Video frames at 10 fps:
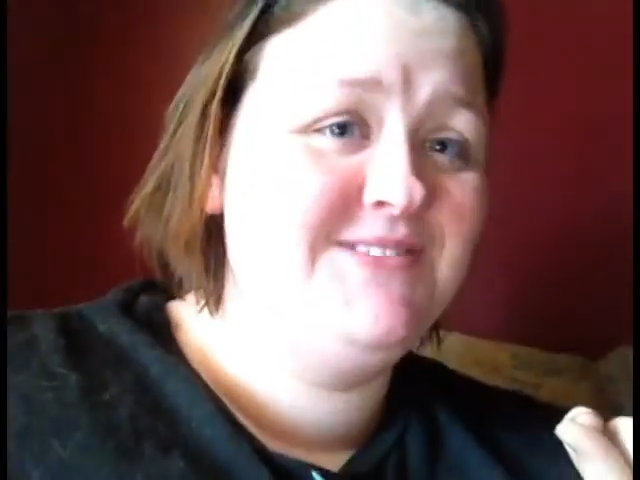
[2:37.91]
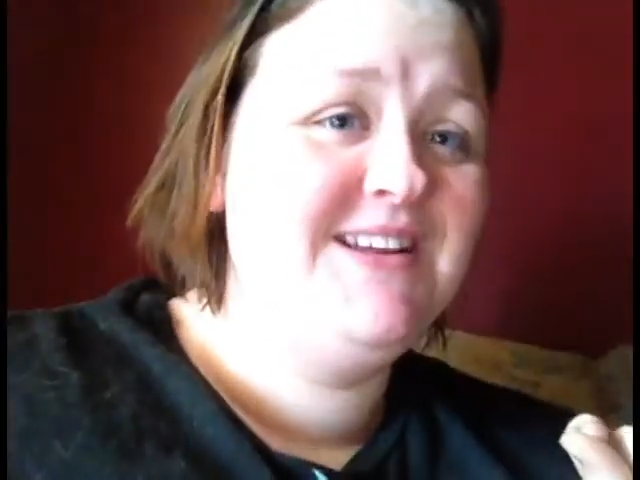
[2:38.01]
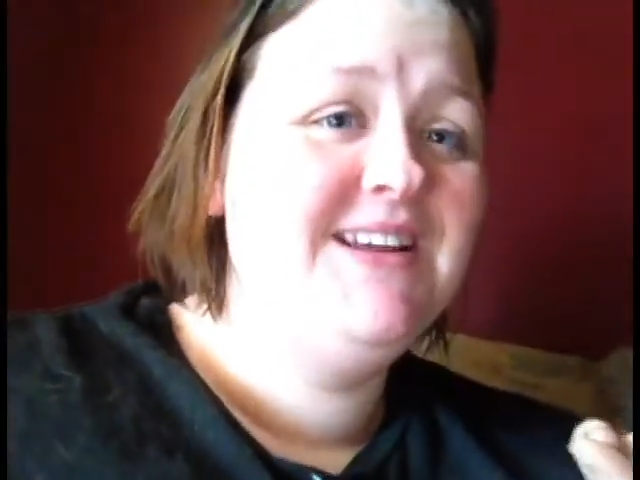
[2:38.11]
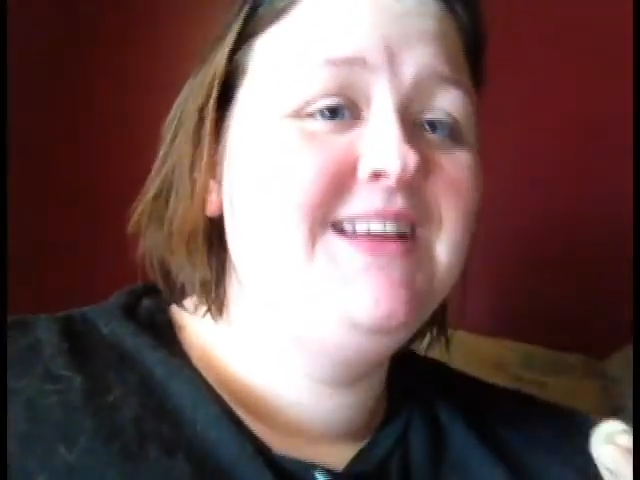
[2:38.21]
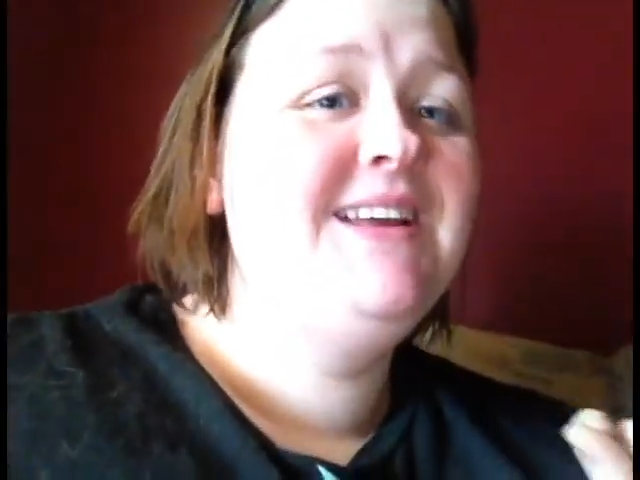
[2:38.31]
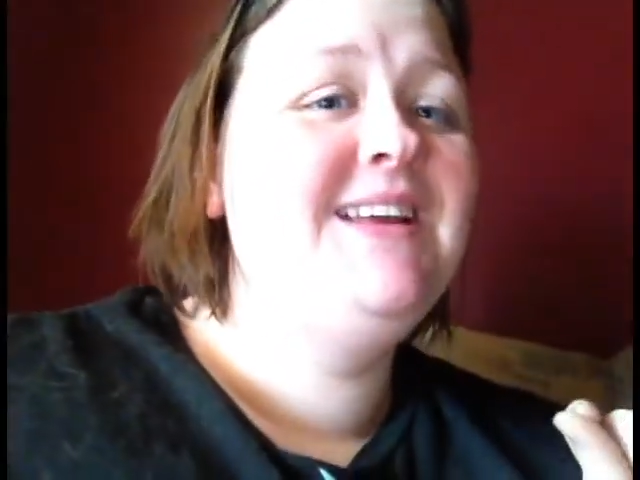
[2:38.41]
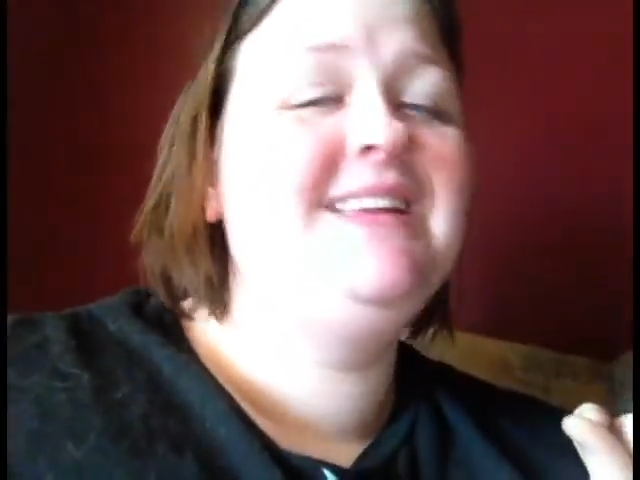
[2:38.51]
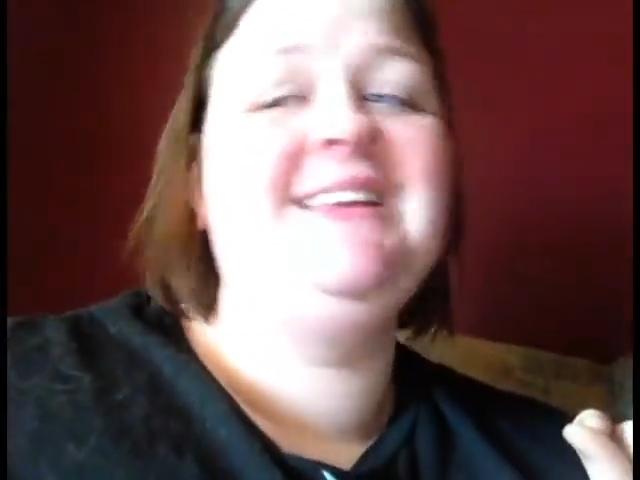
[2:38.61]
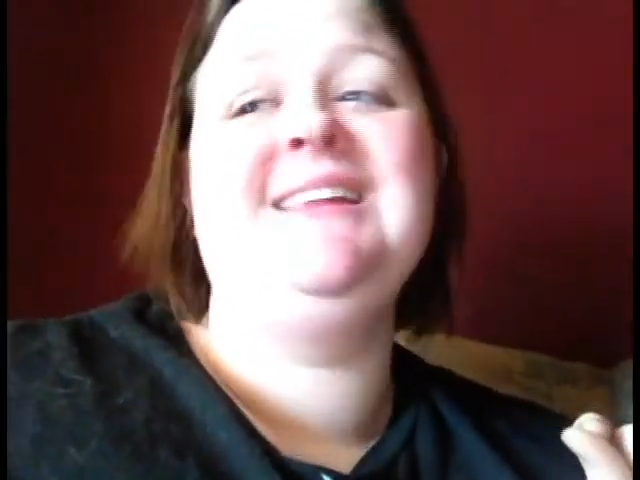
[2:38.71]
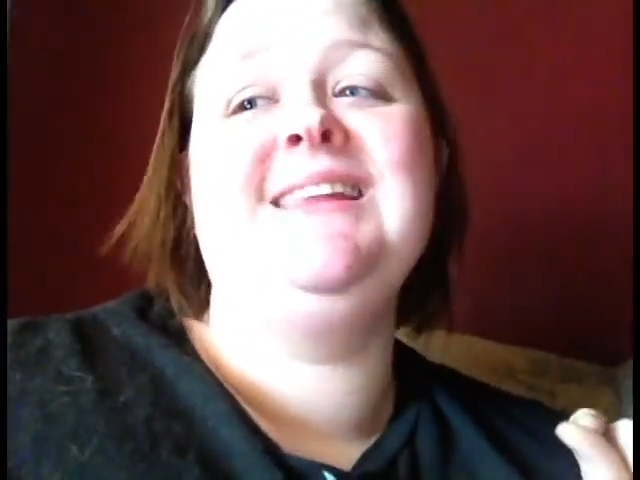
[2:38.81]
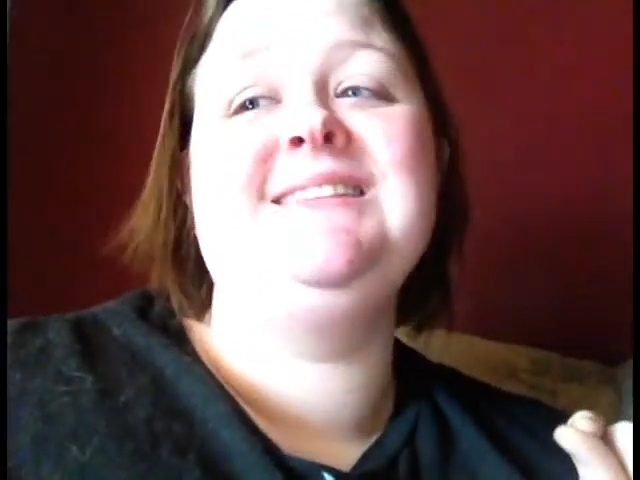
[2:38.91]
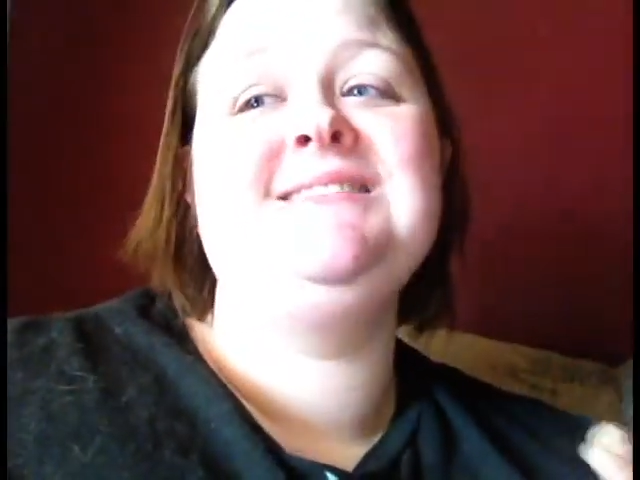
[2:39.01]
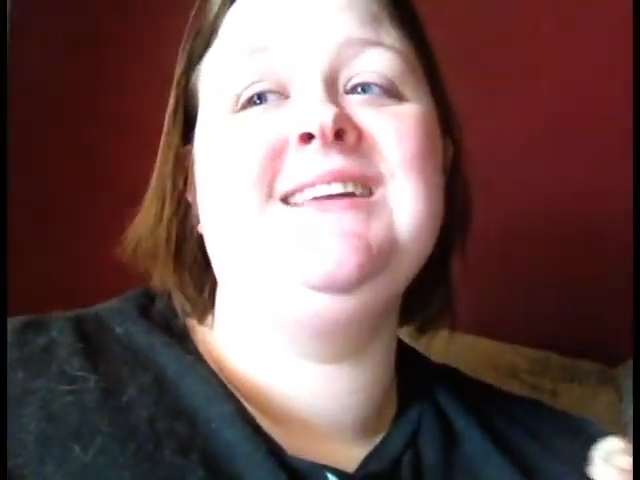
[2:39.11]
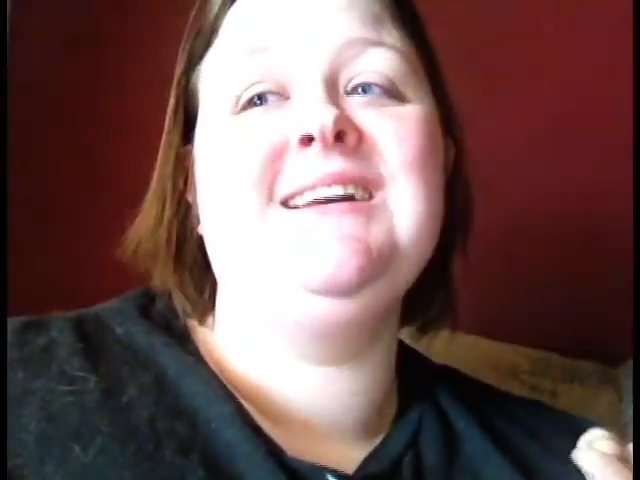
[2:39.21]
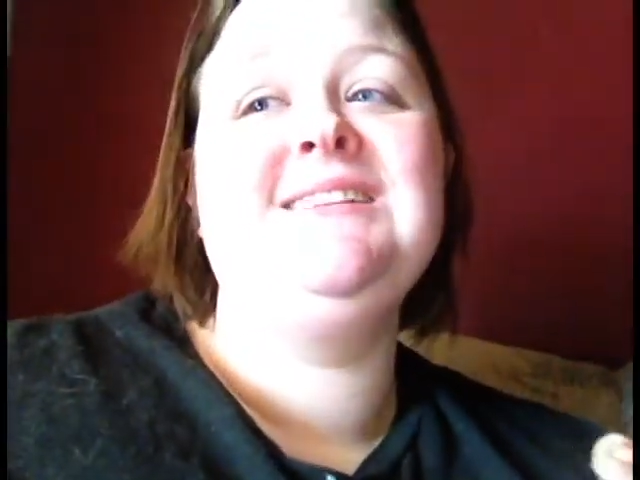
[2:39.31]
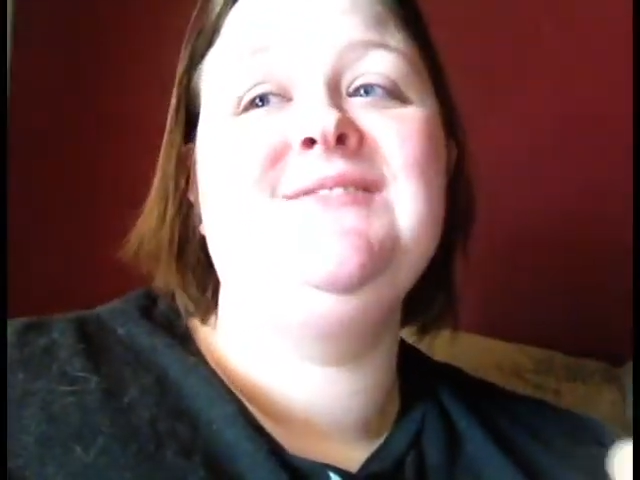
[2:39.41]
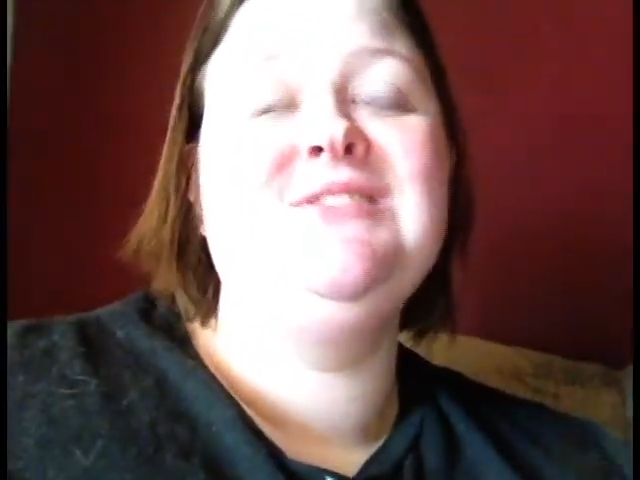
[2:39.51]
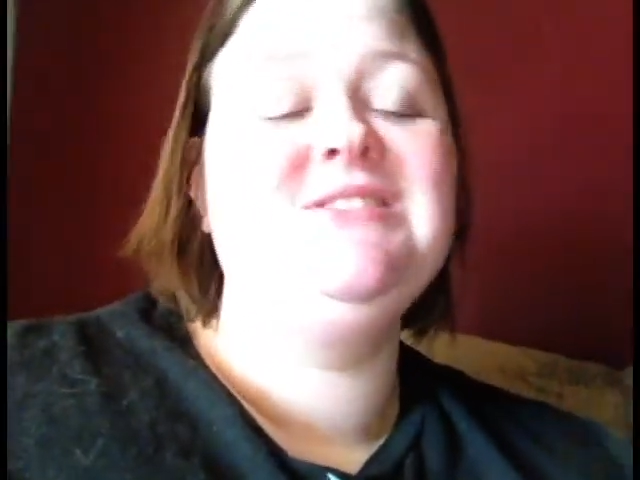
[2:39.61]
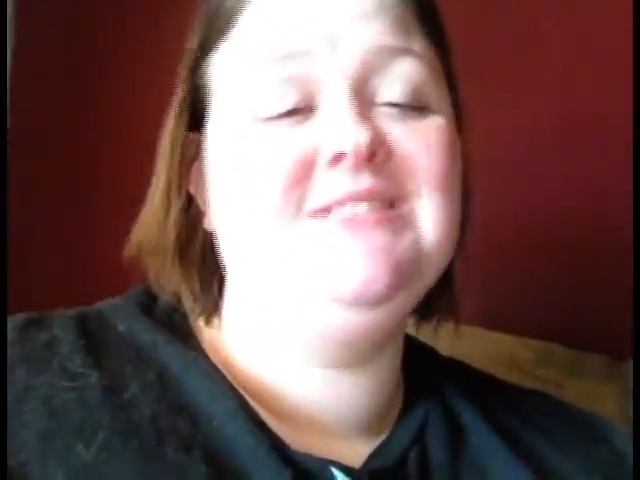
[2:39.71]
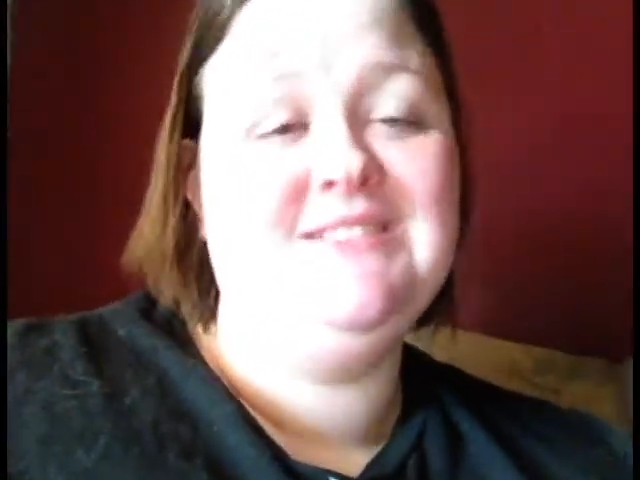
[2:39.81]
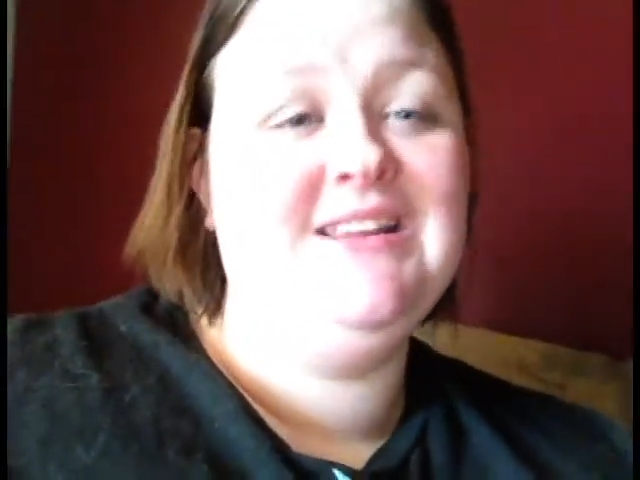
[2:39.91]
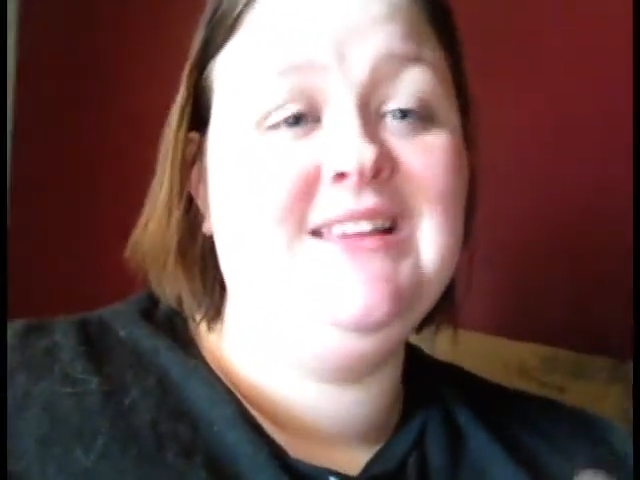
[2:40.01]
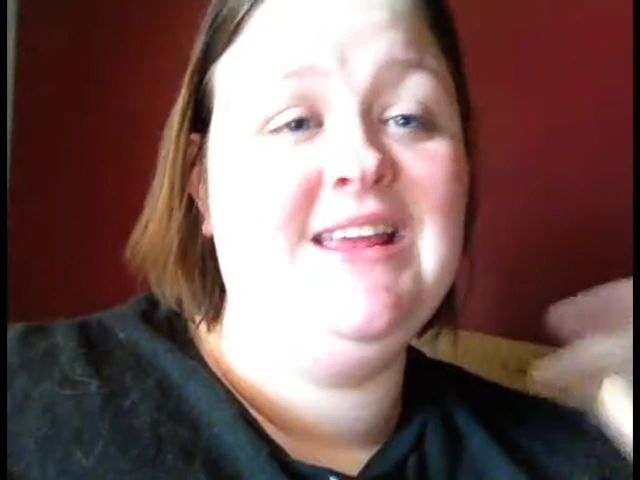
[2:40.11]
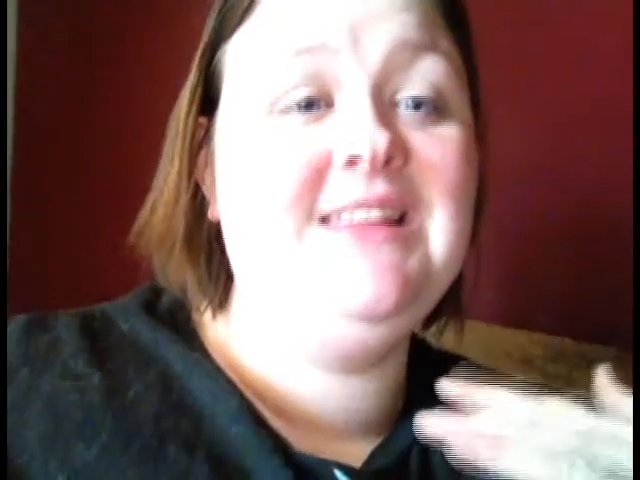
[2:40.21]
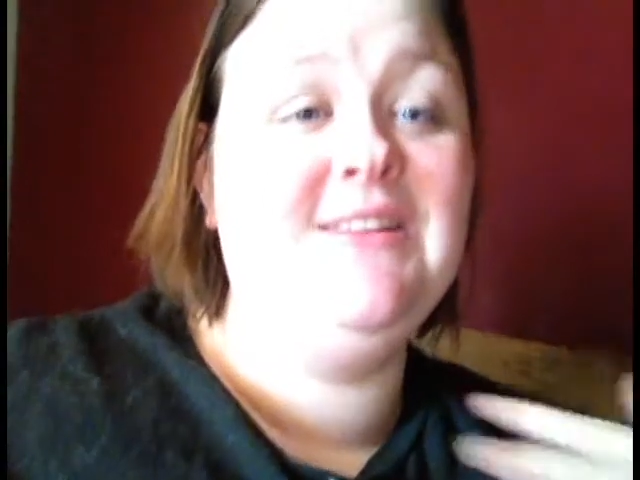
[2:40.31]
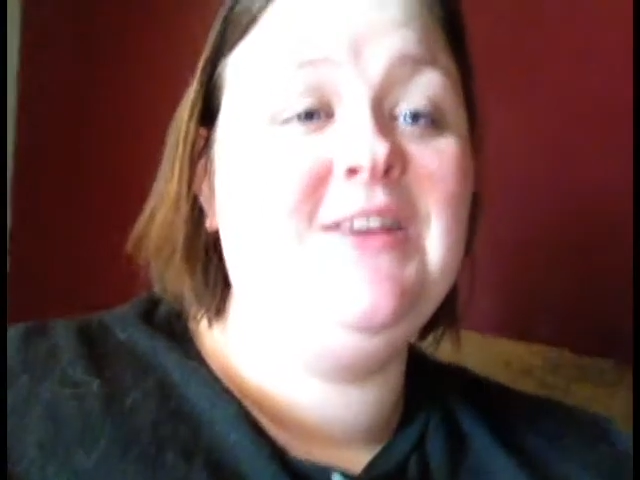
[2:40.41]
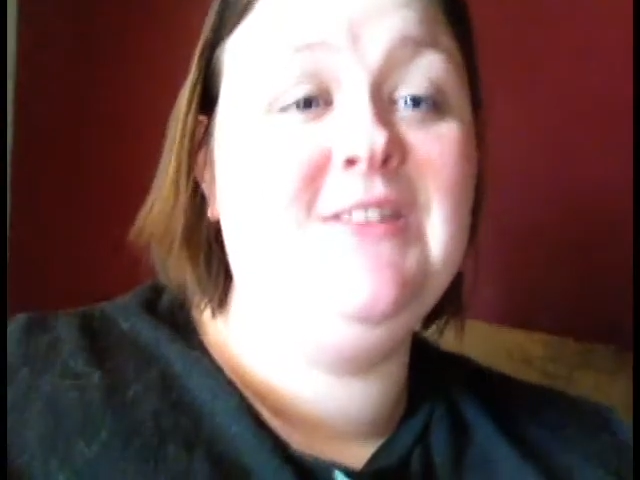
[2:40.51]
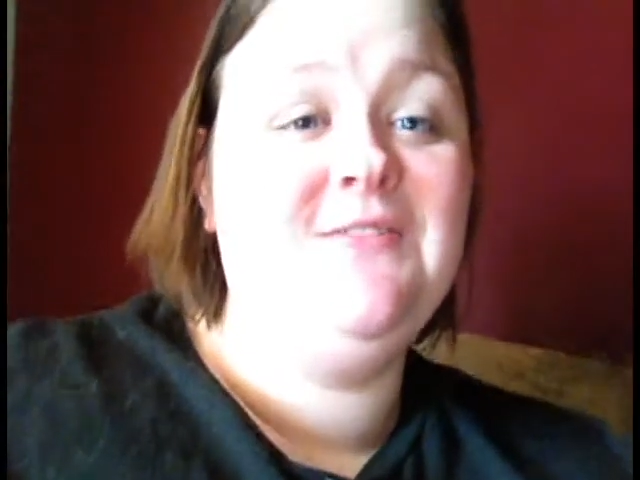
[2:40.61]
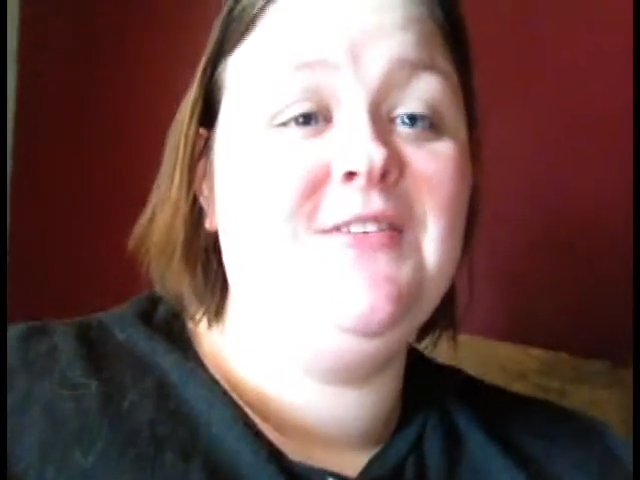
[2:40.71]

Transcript: and that's not even just in the 15.